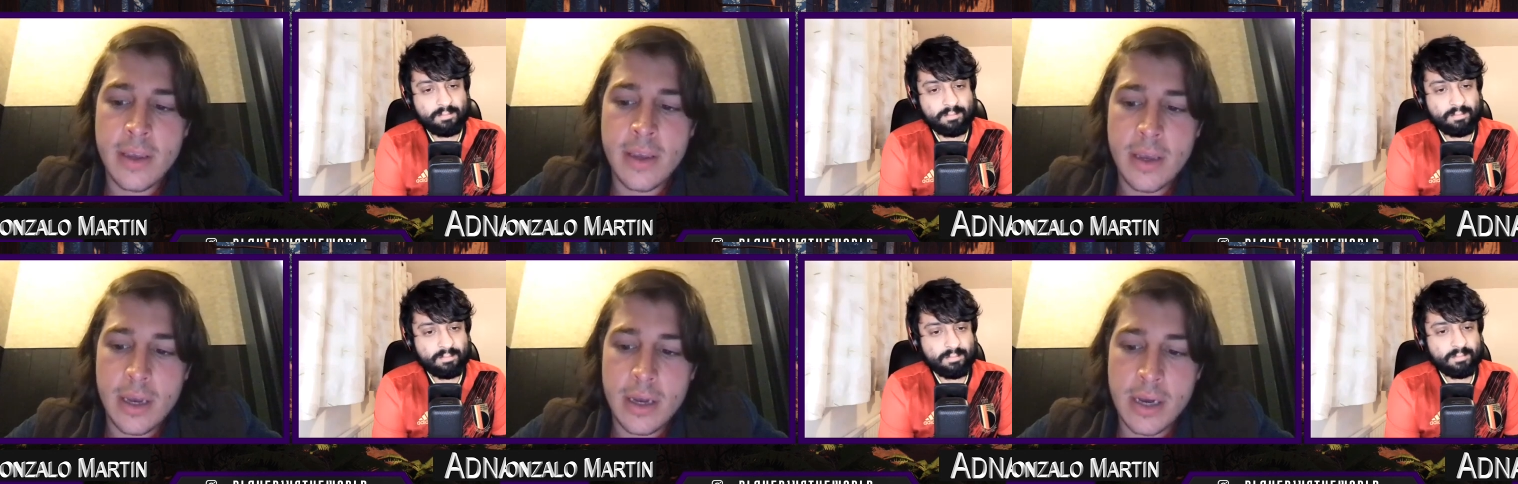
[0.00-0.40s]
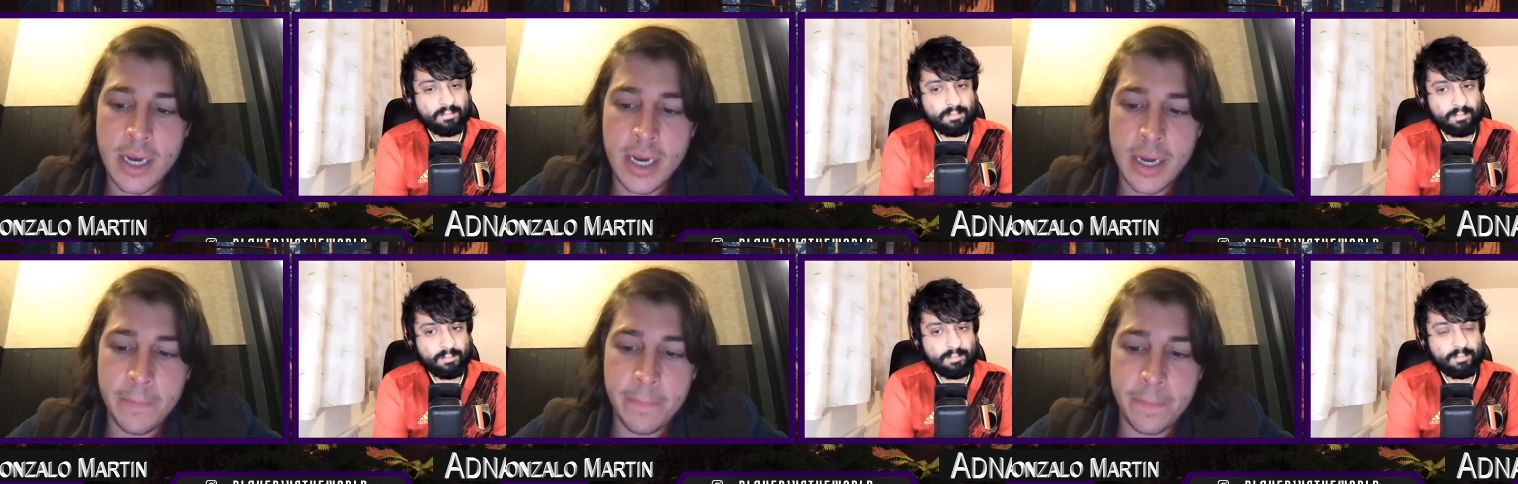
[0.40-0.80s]

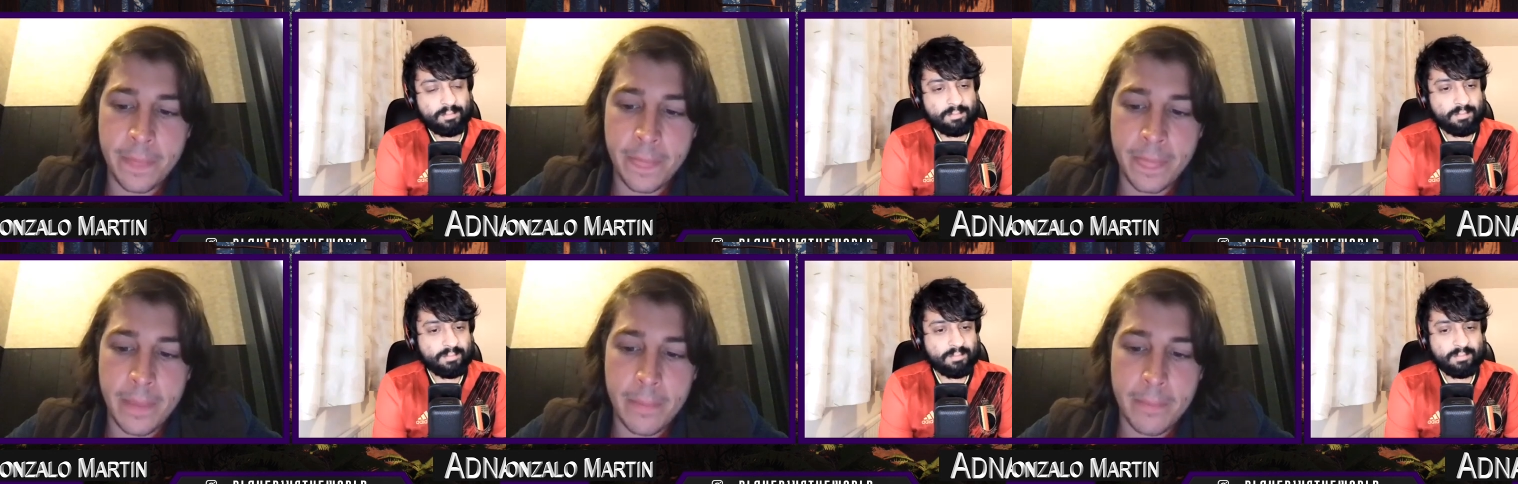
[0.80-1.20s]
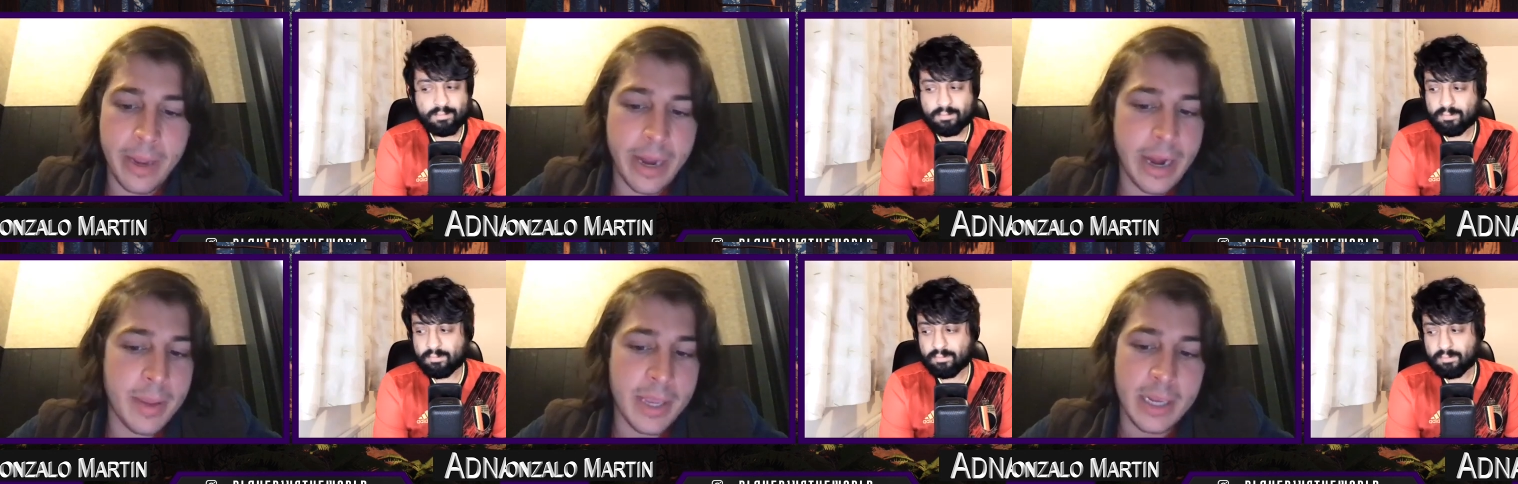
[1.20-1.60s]
Speaker 1: Um, but,
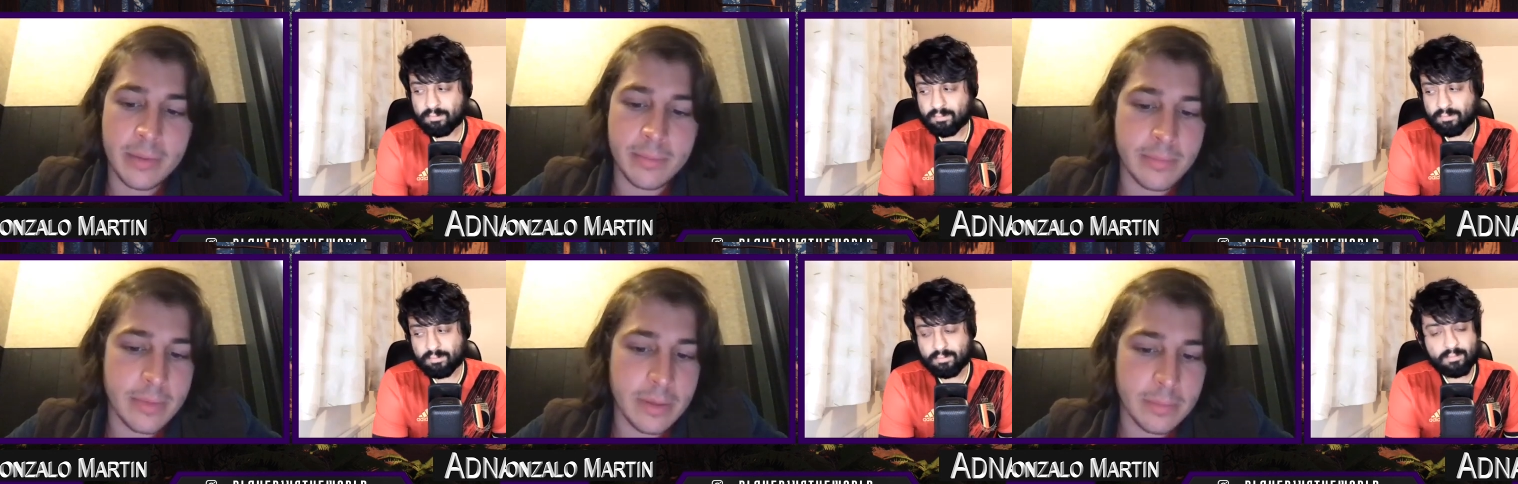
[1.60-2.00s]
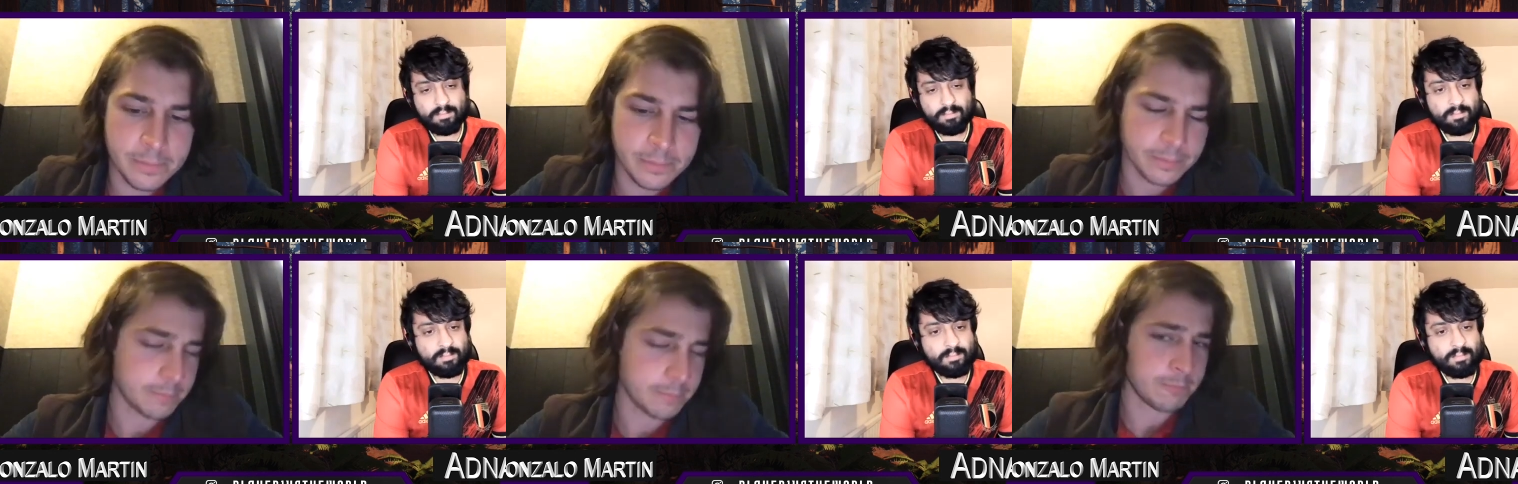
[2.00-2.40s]
I mean,
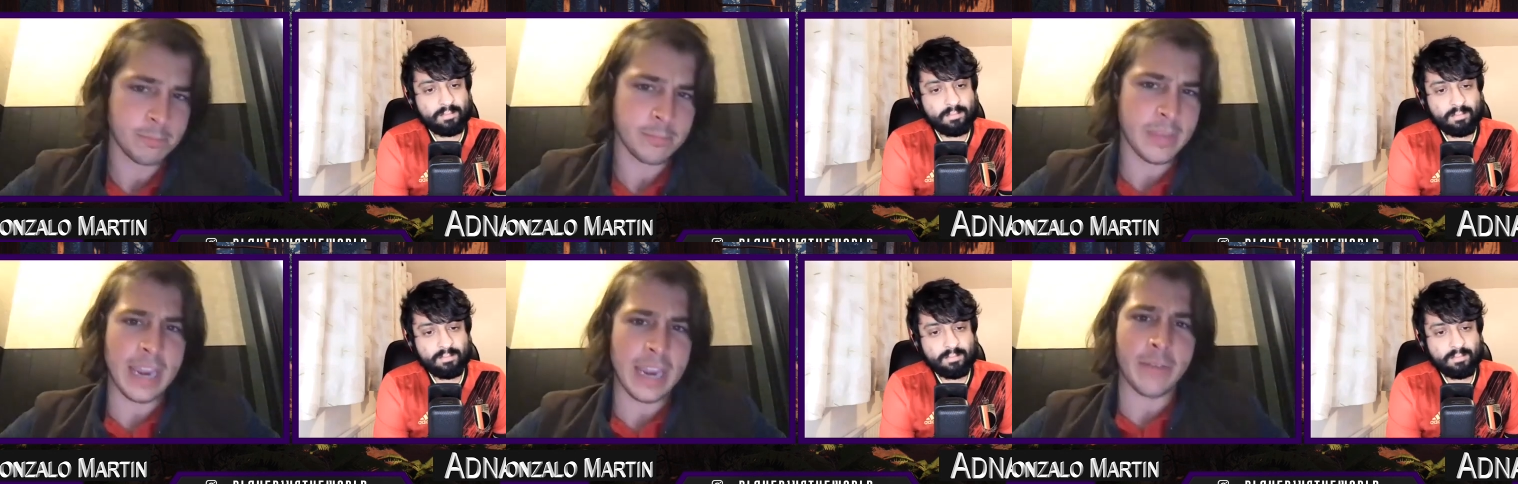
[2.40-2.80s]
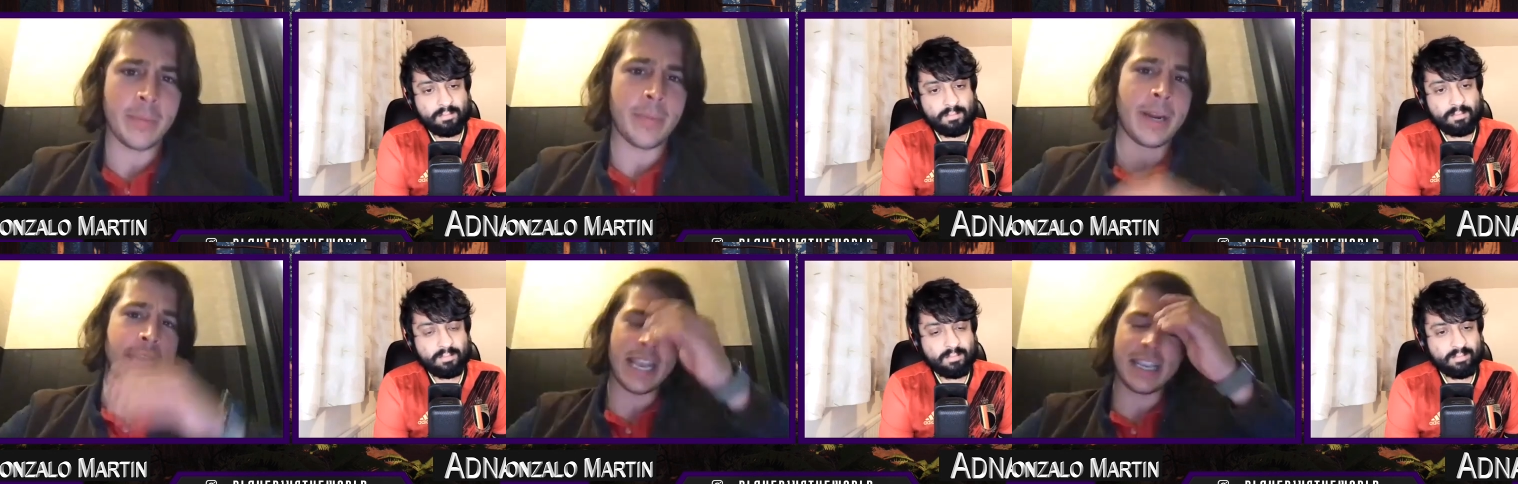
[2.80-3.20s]

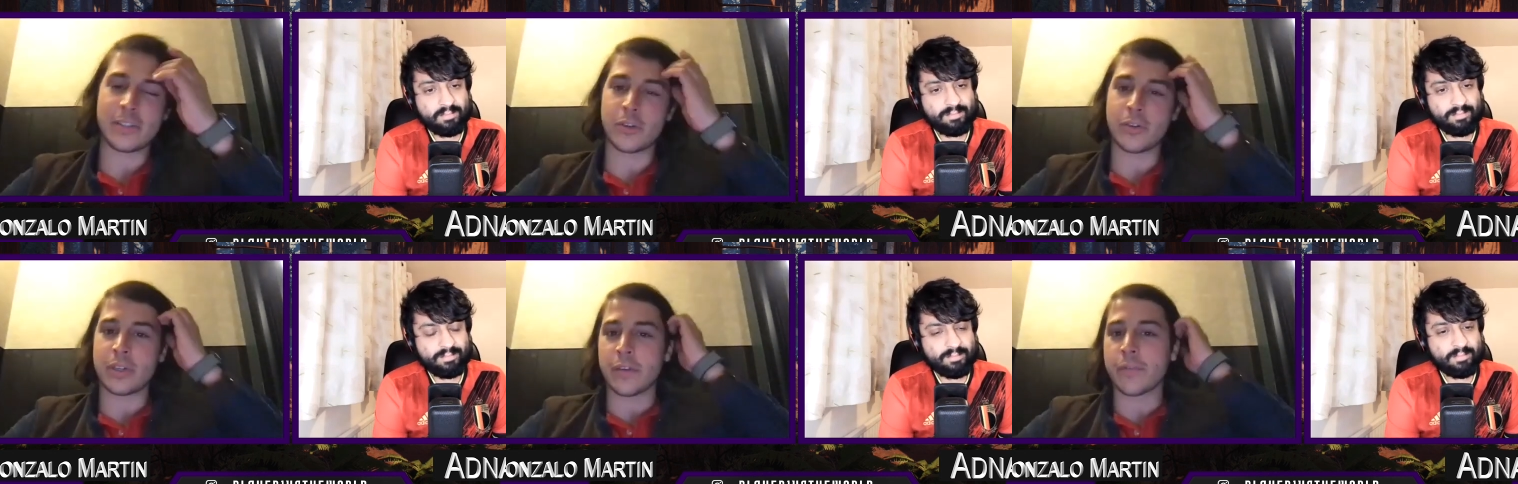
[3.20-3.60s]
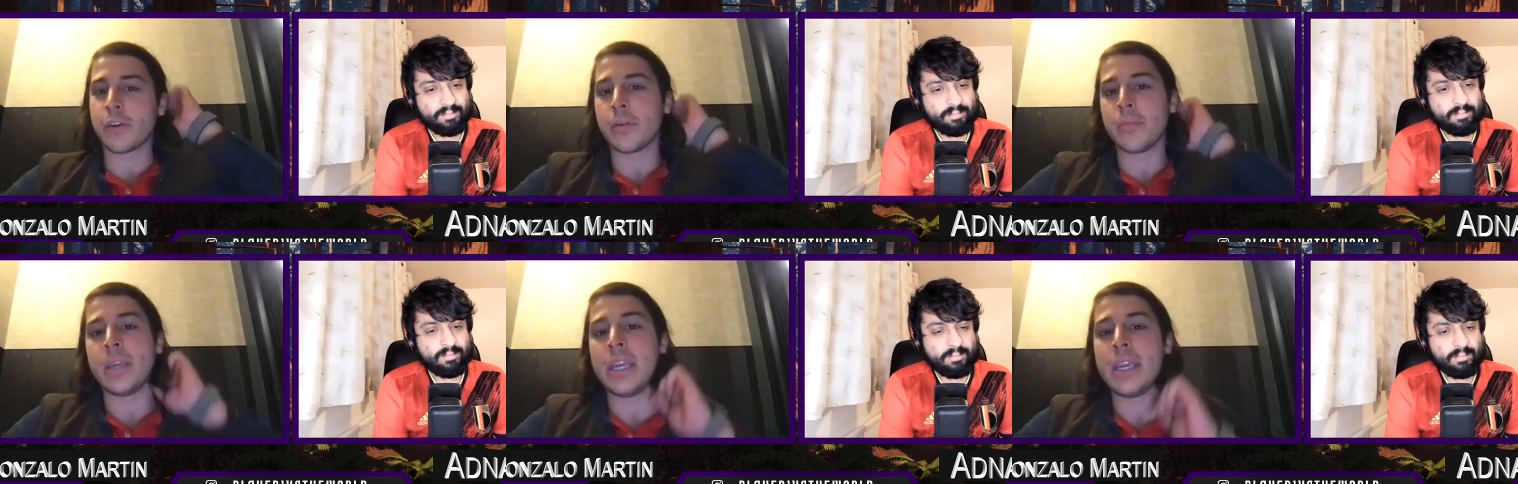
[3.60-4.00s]
everybody has their different
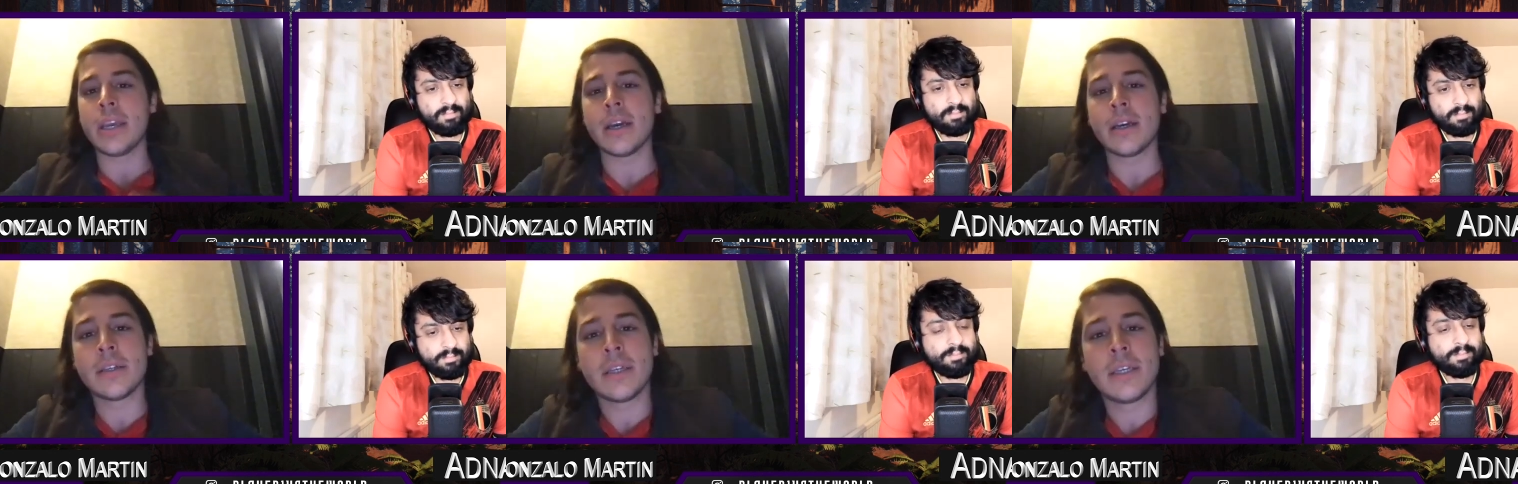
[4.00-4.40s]
media.